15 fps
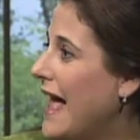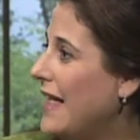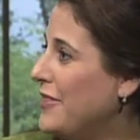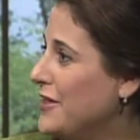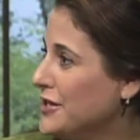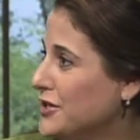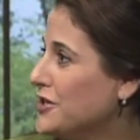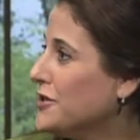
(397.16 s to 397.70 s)

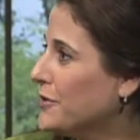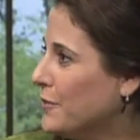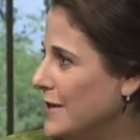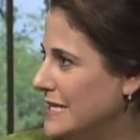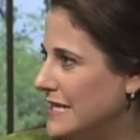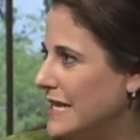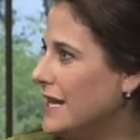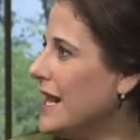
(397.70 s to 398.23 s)
And this year we
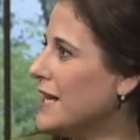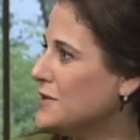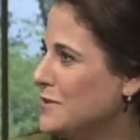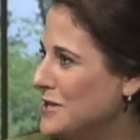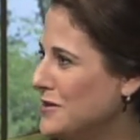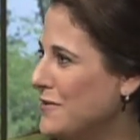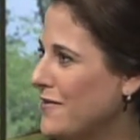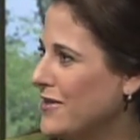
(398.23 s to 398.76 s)
did it, as we
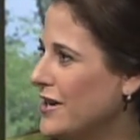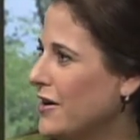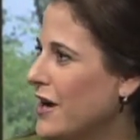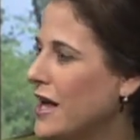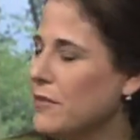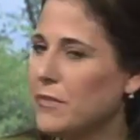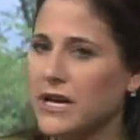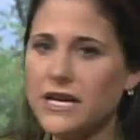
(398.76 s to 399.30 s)
do every year,
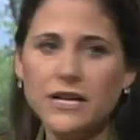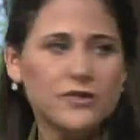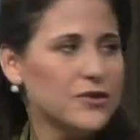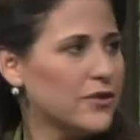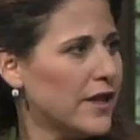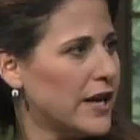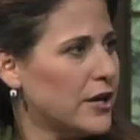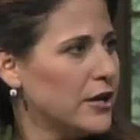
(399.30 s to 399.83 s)
and my kids
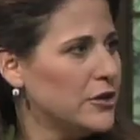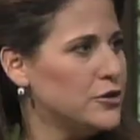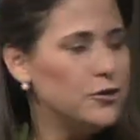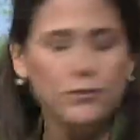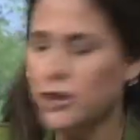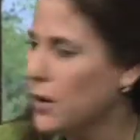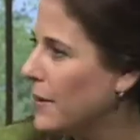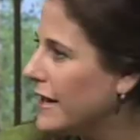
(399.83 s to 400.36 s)
are like, do
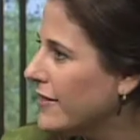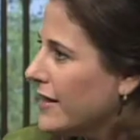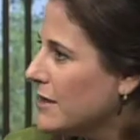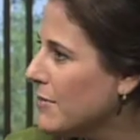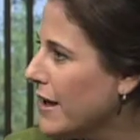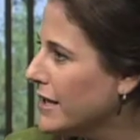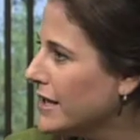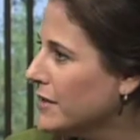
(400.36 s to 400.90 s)
you know anything
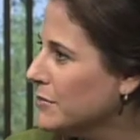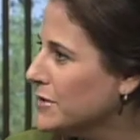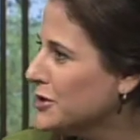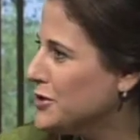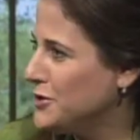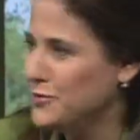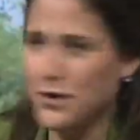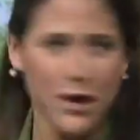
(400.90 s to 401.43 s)
about him?
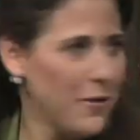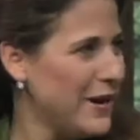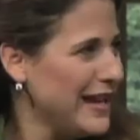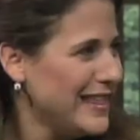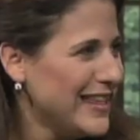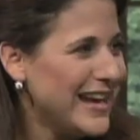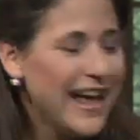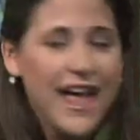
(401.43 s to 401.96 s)
Do you know
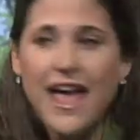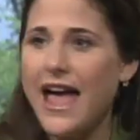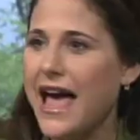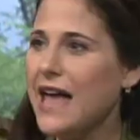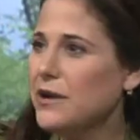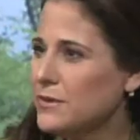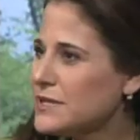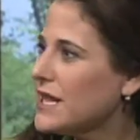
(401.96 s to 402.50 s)
anything?
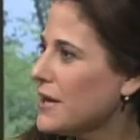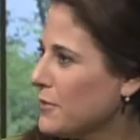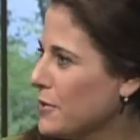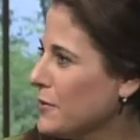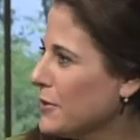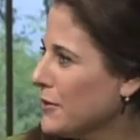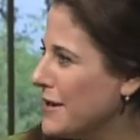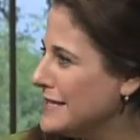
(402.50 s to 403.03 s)
And it was like we
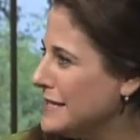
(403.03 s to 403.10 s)
were crazy